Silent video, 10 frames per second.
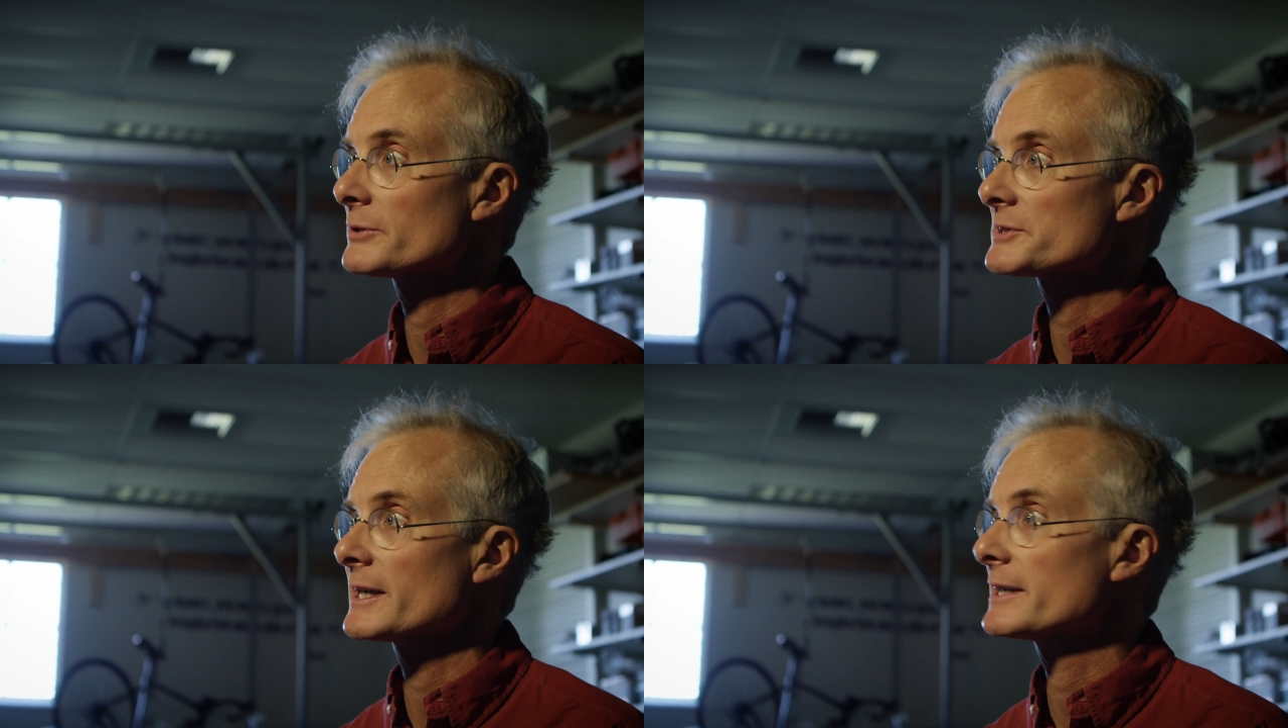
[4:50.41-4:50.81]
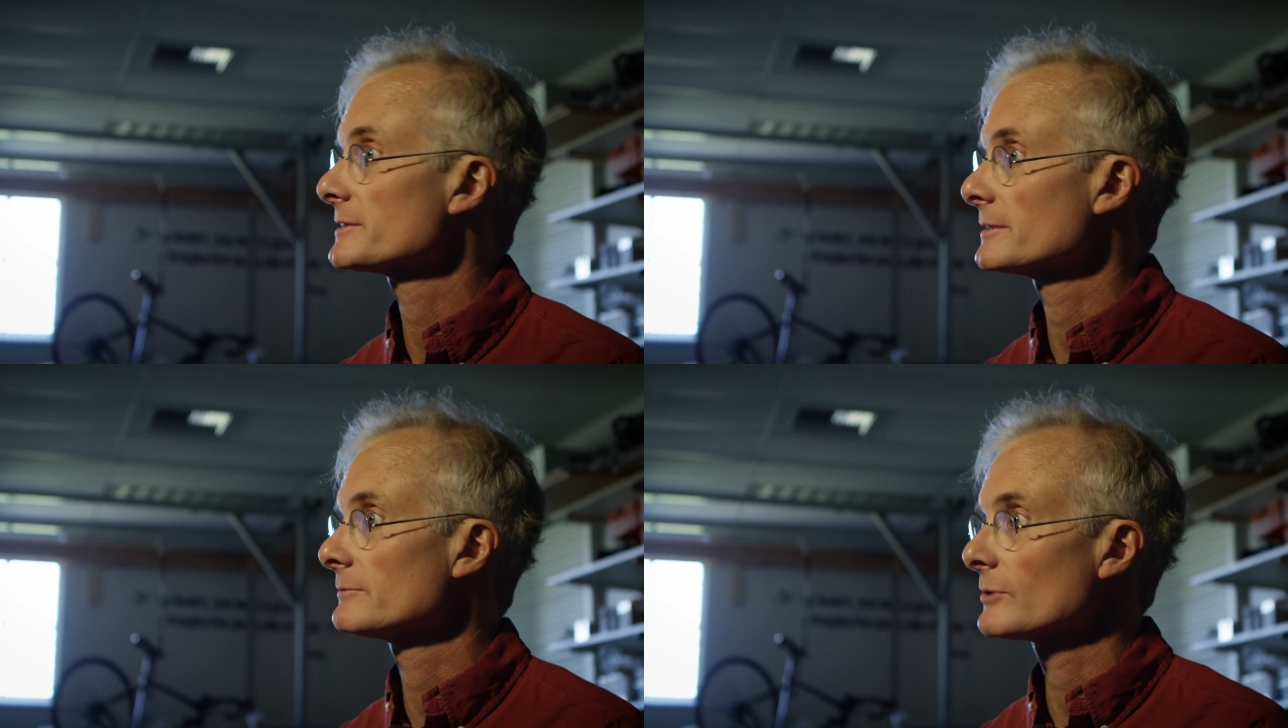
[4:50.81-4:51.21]

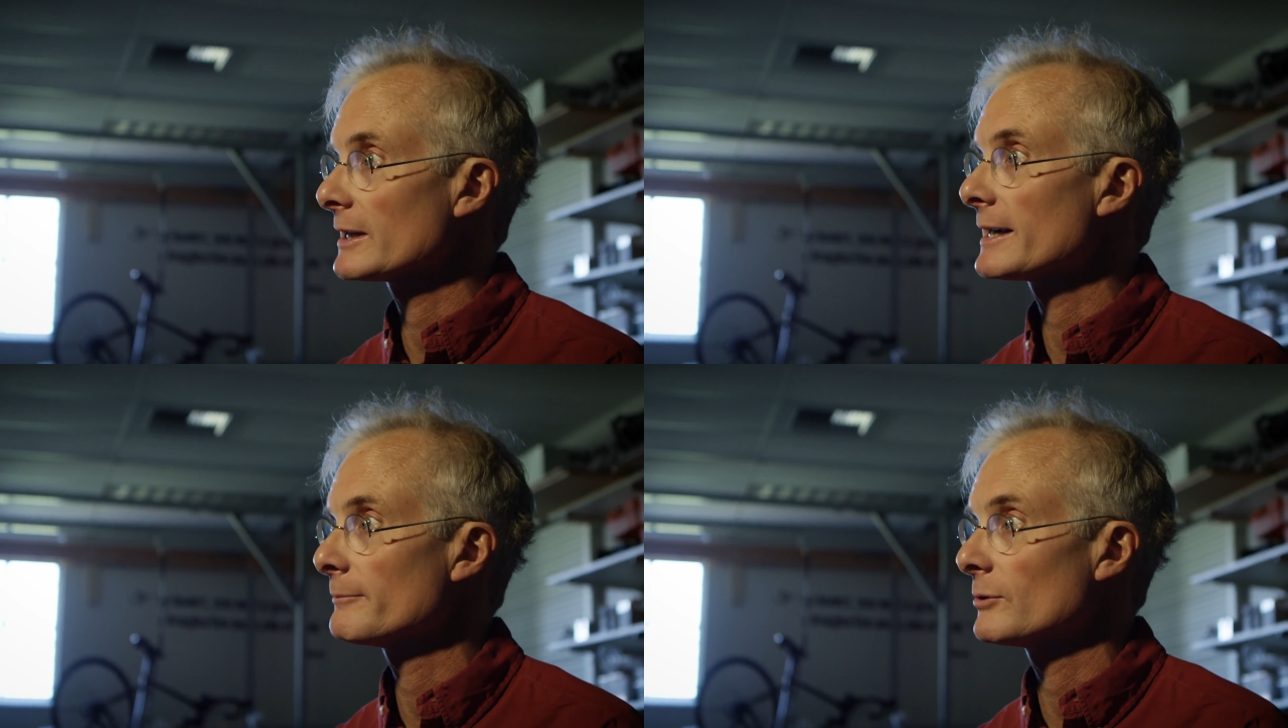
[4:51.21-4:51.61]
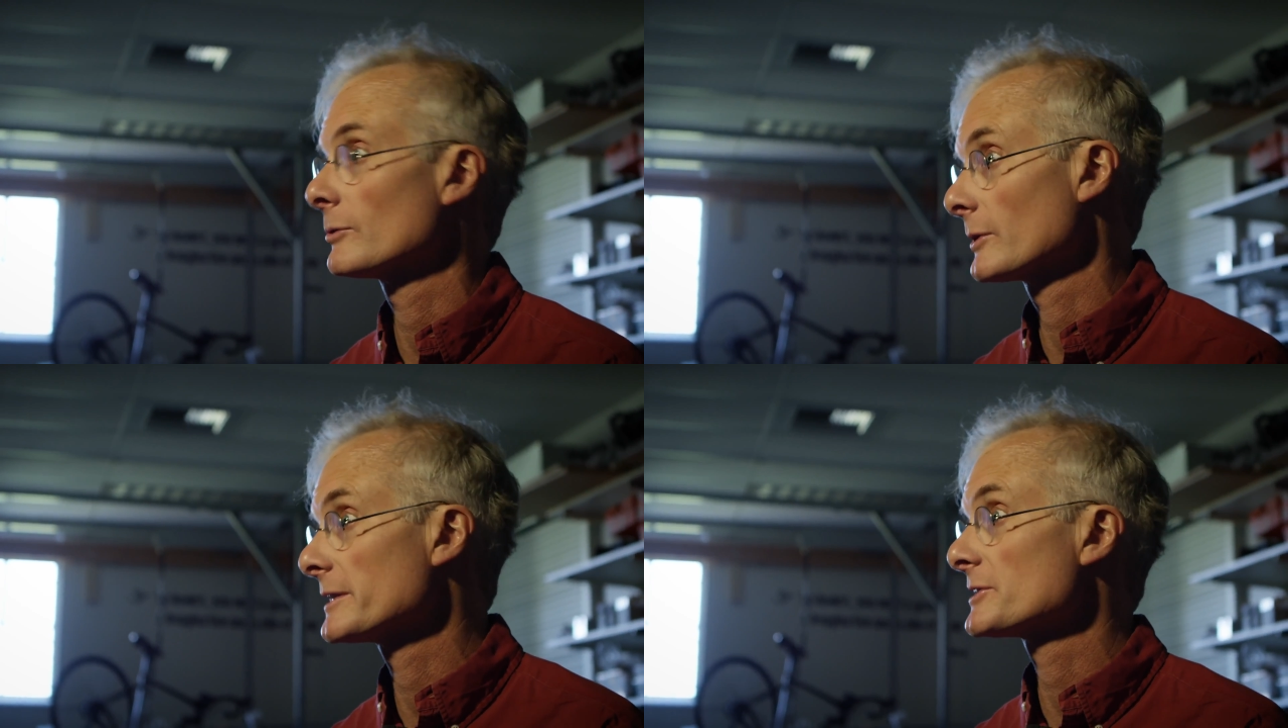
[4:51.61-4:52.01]
precise, and reliable,
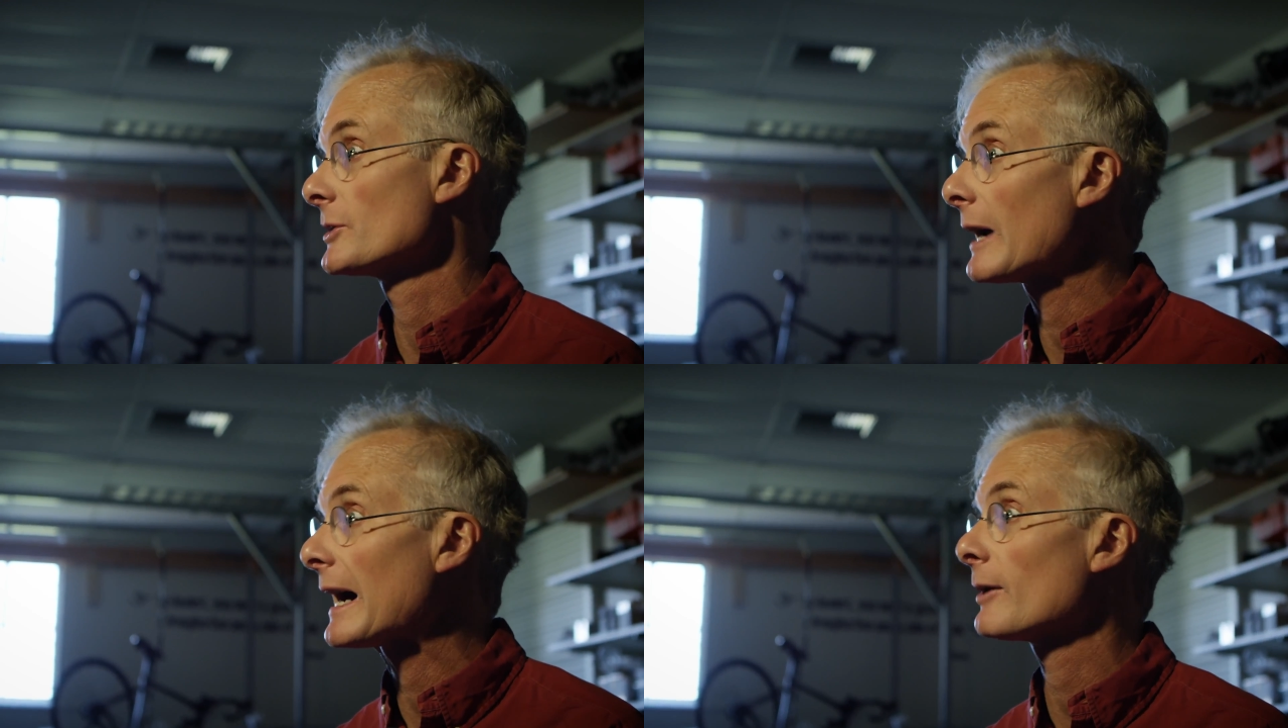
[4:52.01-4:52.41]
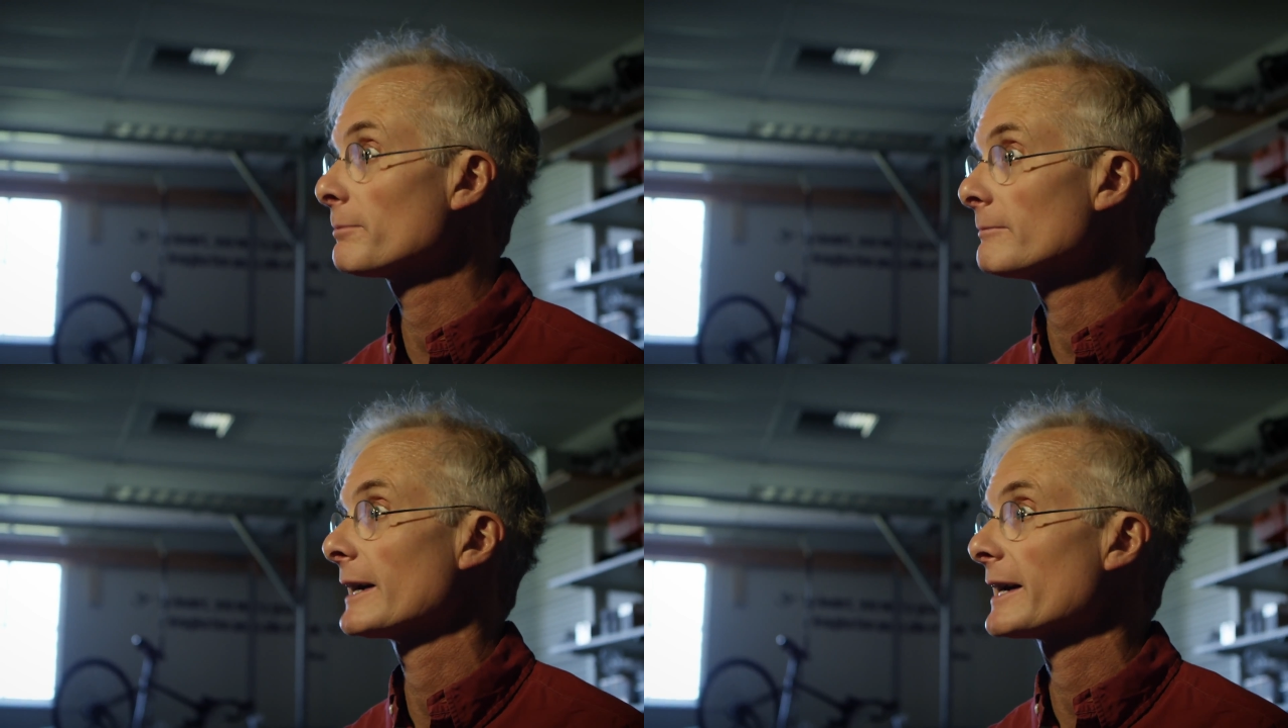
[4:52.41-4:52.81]
or at least know
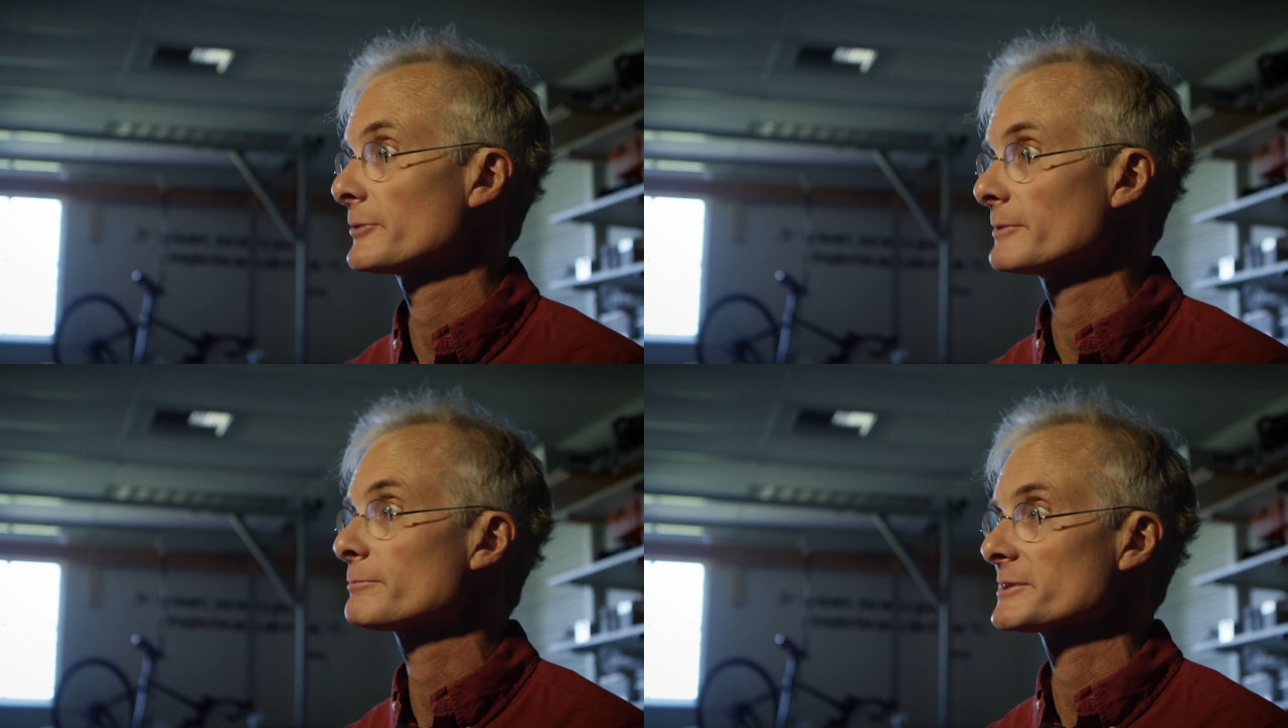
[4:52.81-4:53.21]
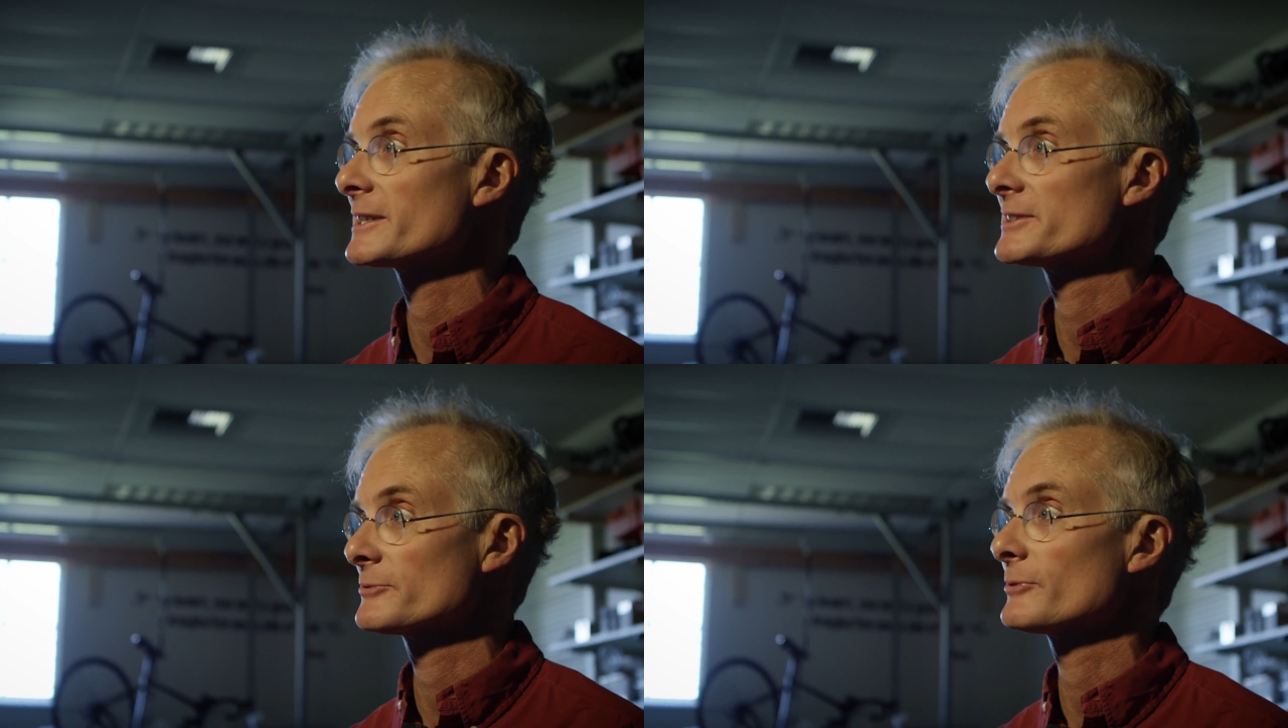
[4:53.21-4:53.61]
how accurate,
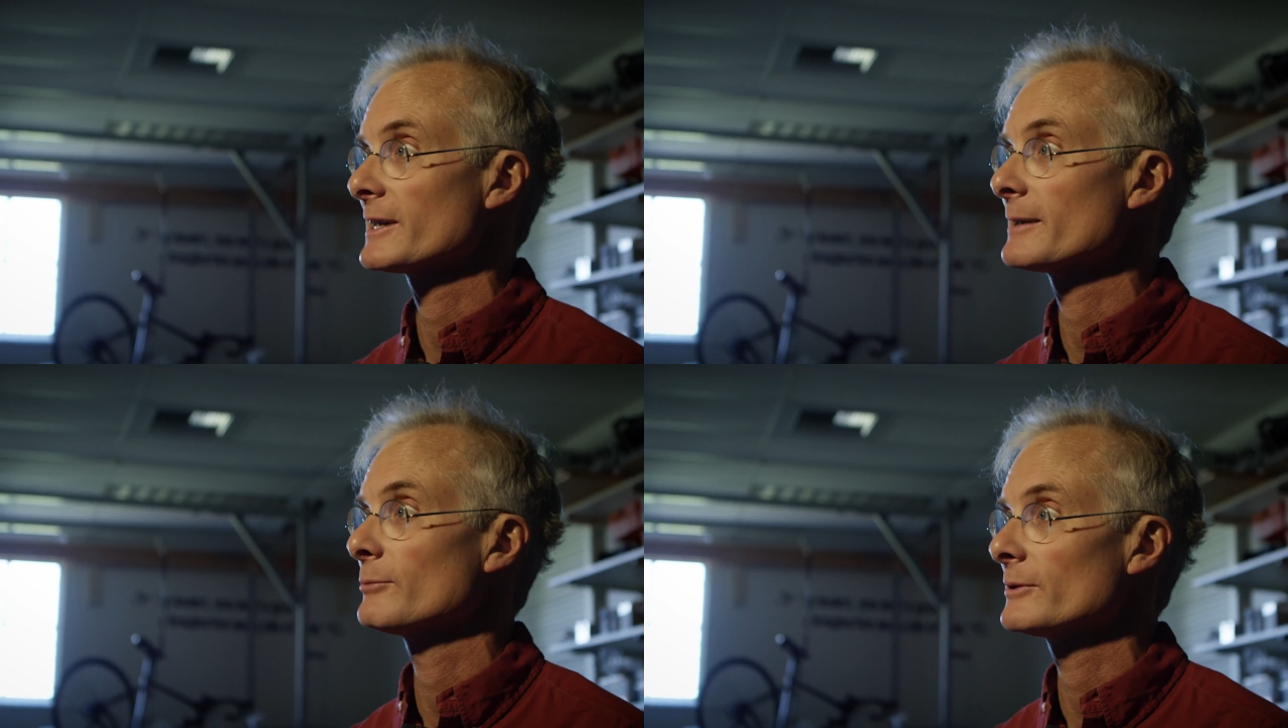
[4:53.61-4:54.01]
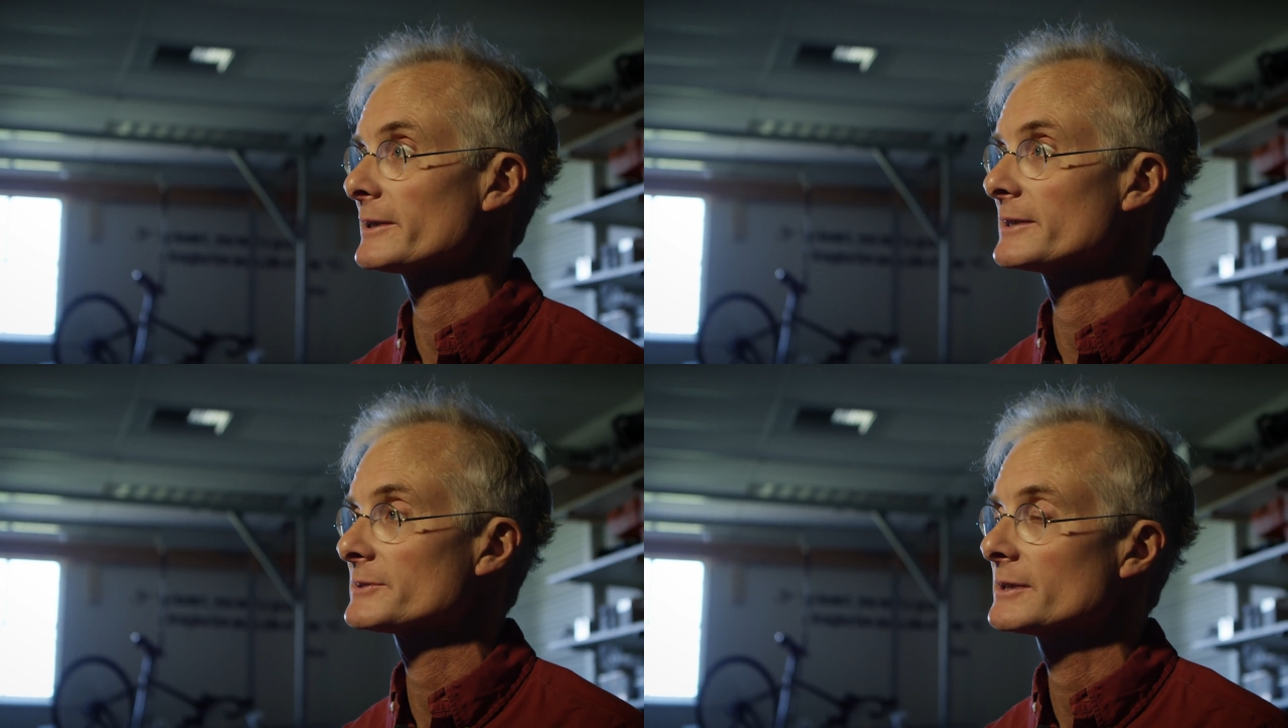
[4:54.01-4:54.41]
precise, and reliable
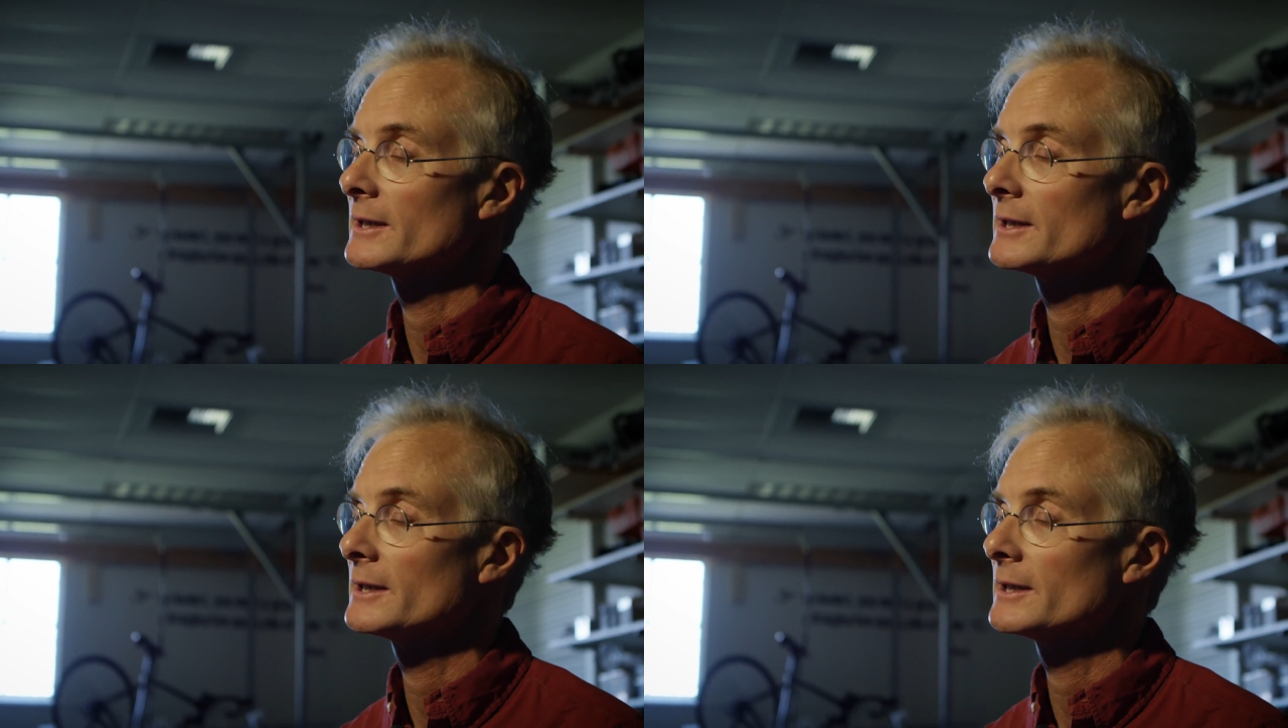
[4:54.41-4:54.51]
it is.